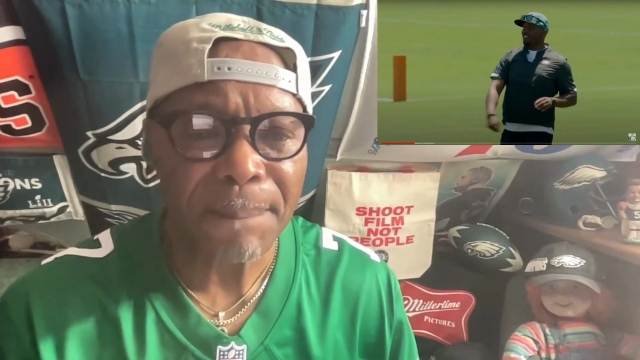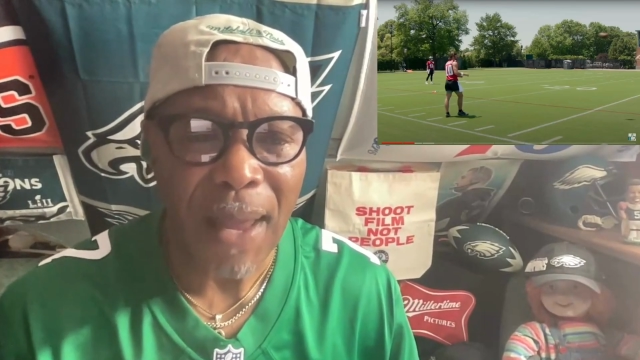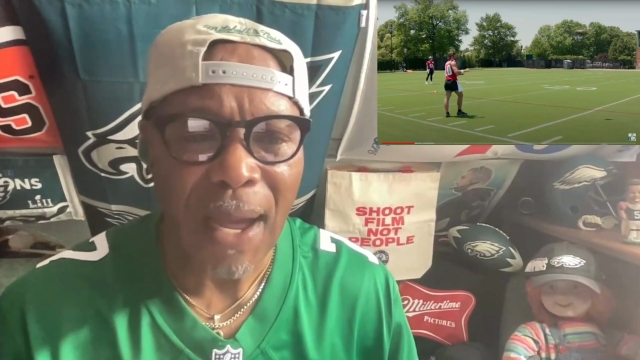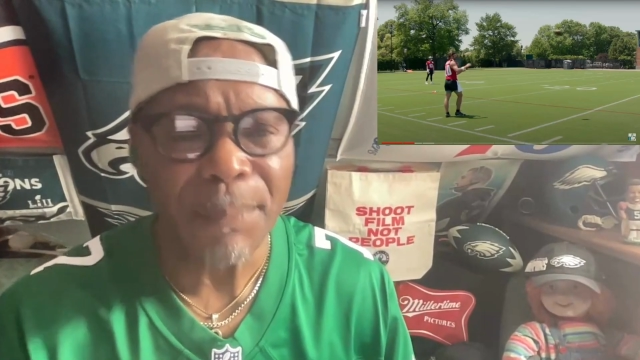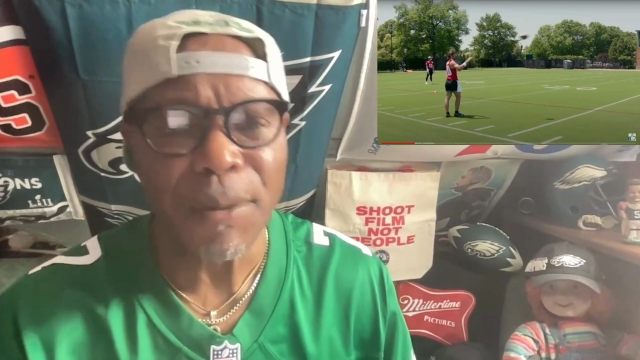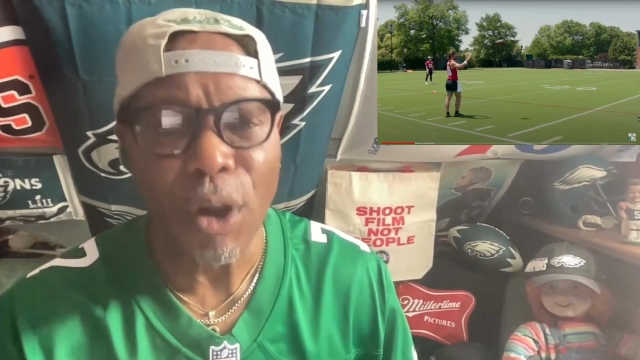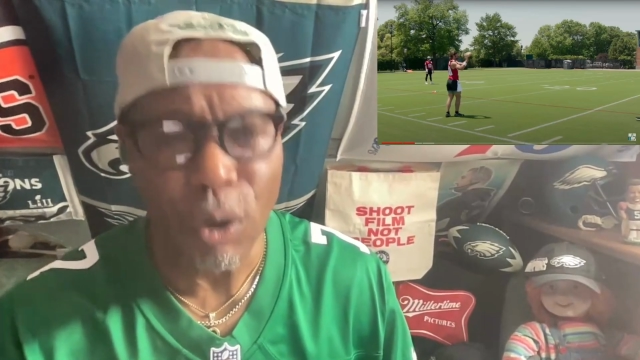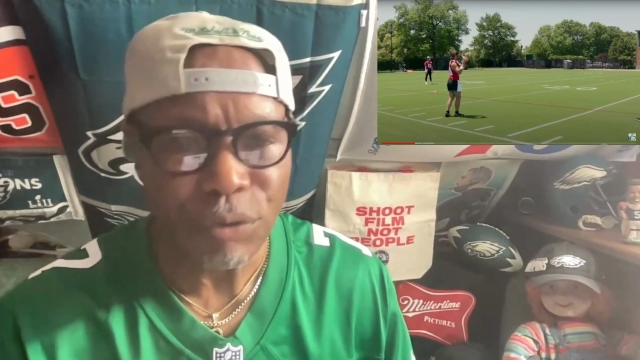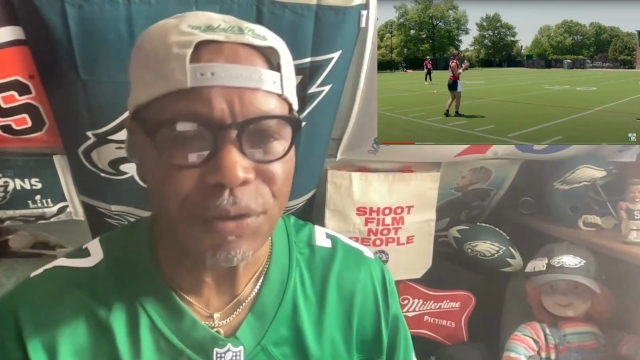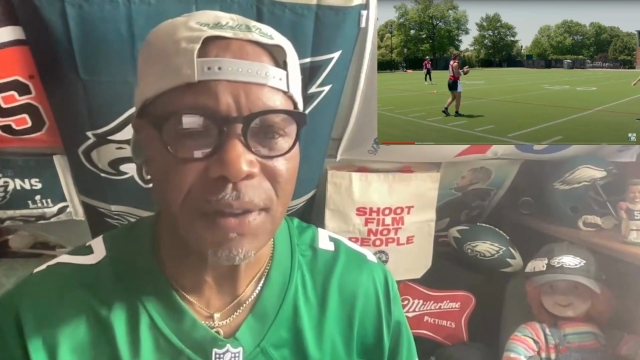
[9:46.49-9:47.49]
I am your
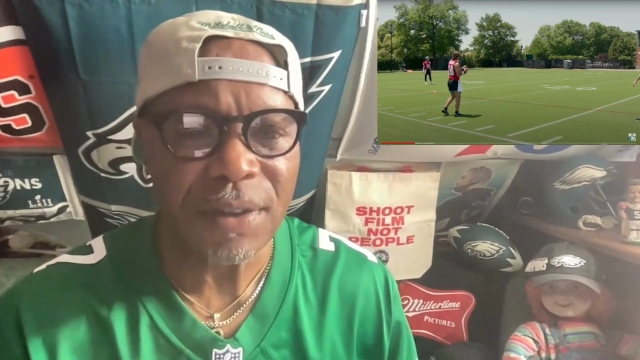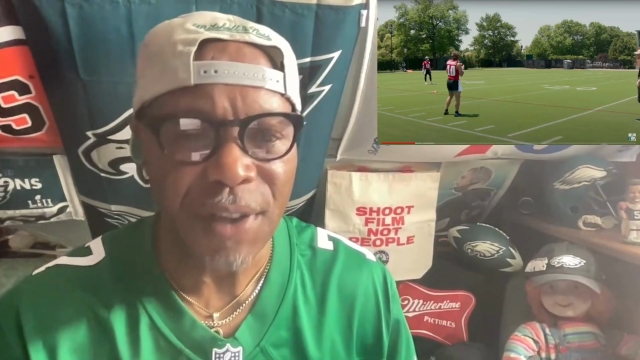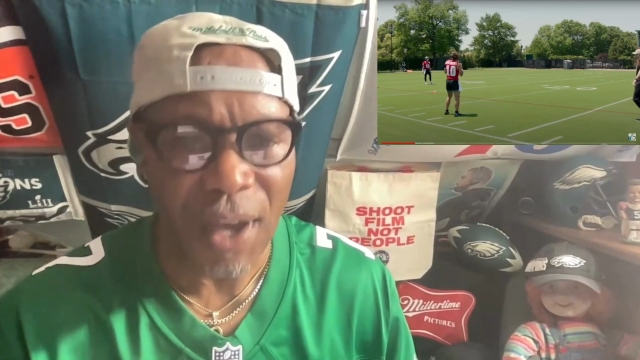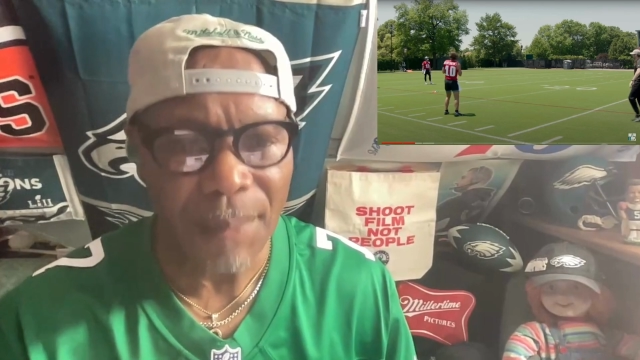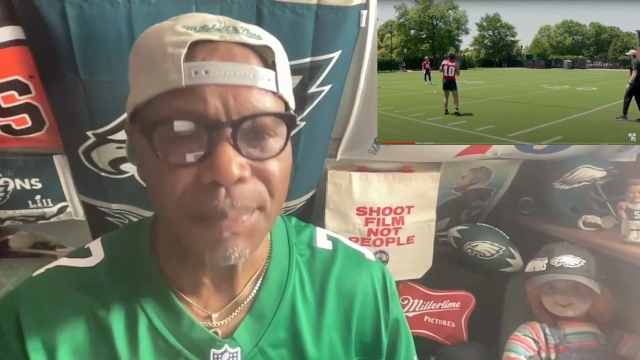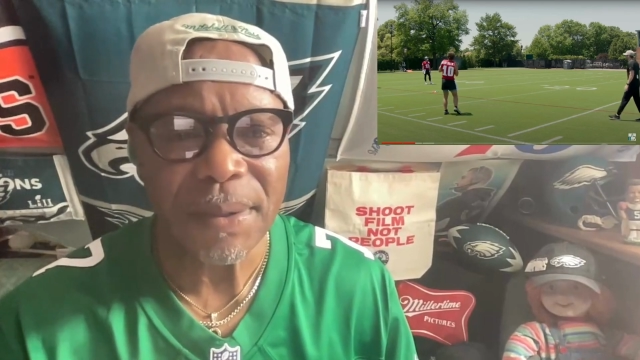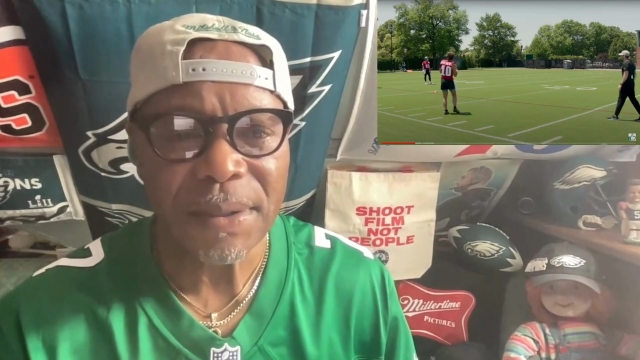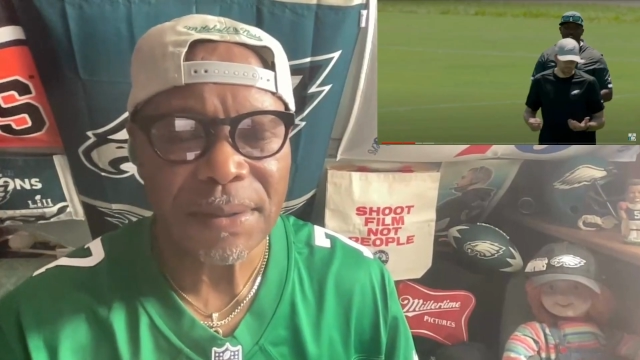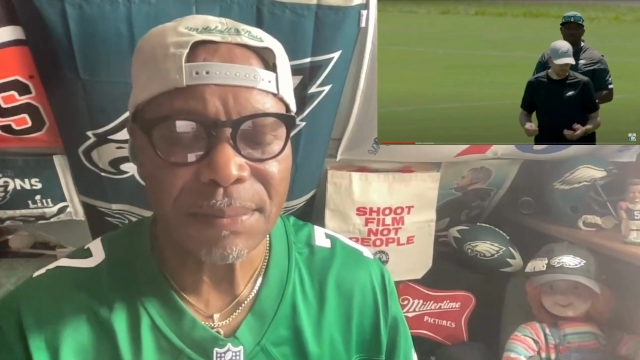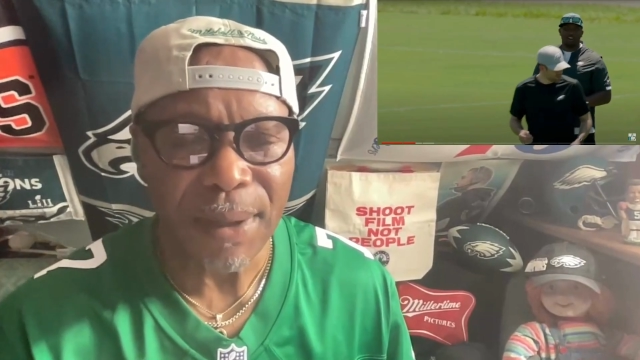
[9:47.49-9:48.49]
host, Yep,
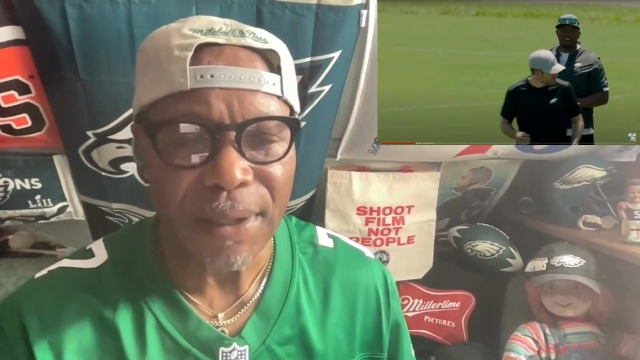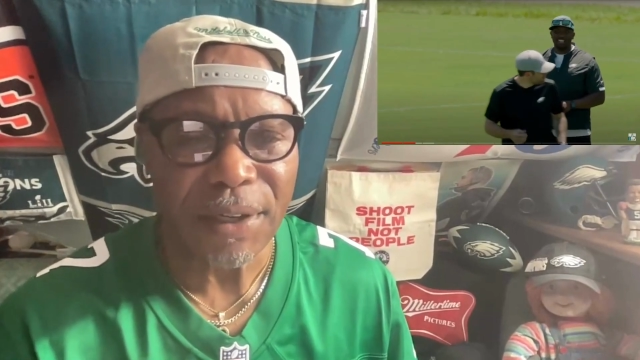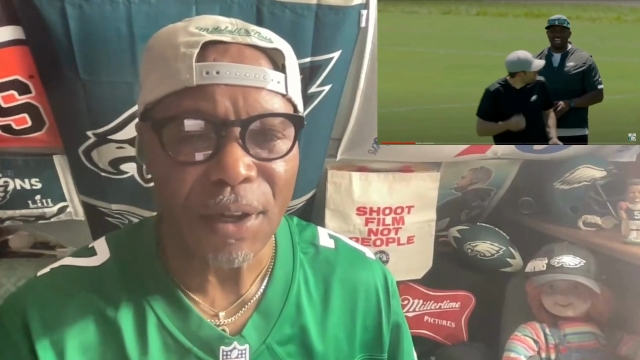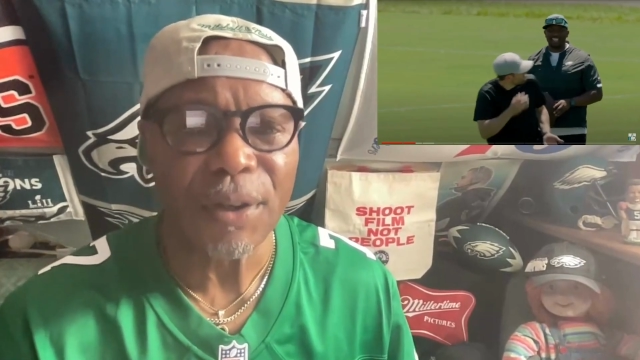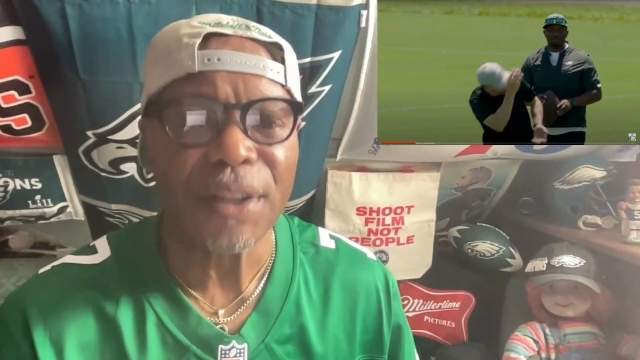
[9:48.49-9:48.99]
better known